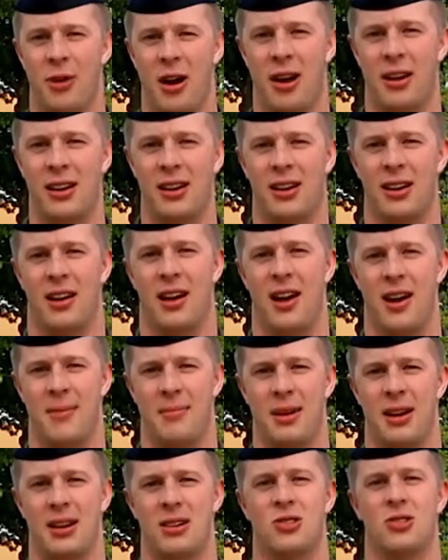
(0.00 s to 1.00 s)
Browning.
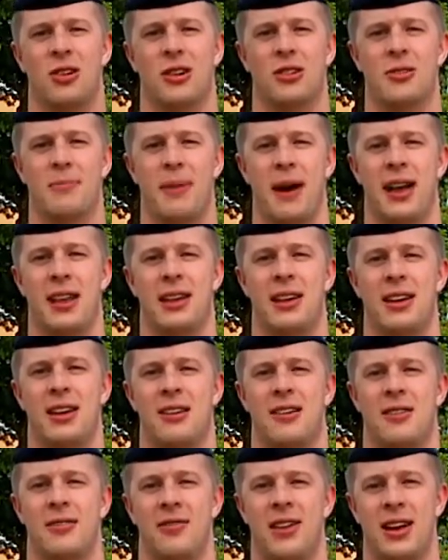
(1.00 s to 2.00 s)
I'm an instructor pilot
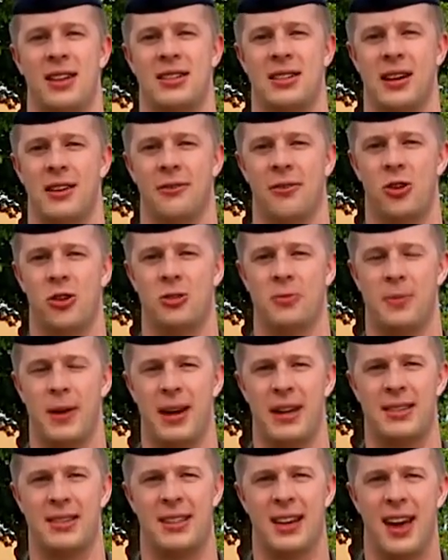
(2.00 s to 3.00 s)
here at Vance Air Force
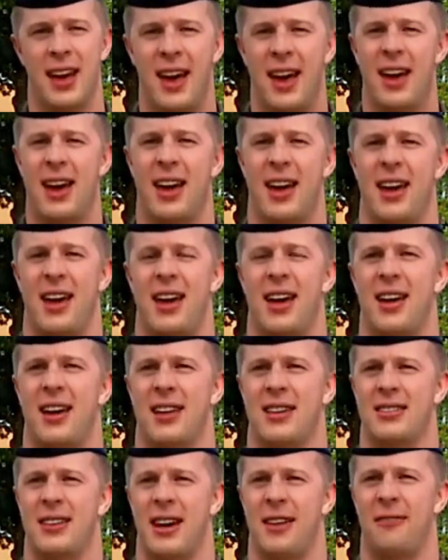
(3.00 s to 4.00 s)
Base,
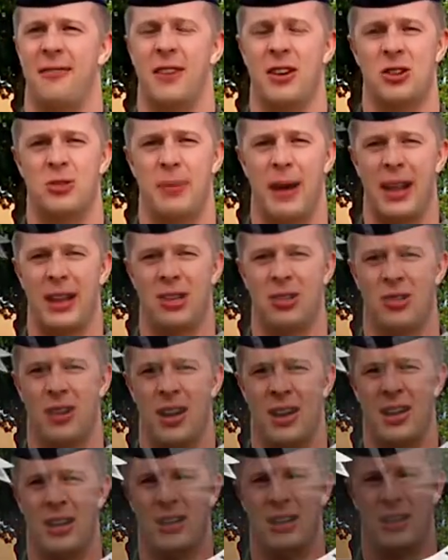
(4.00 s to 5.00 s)
and I finished pilot
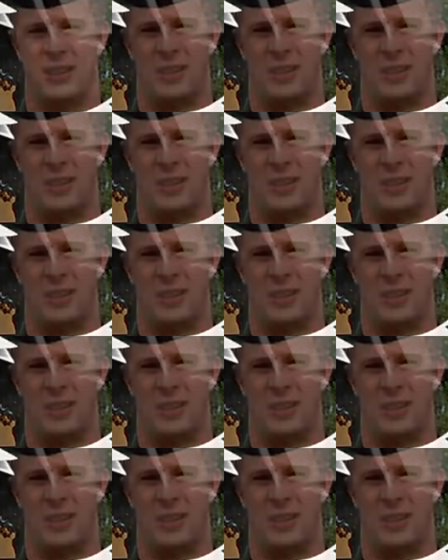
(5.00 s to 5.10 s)
training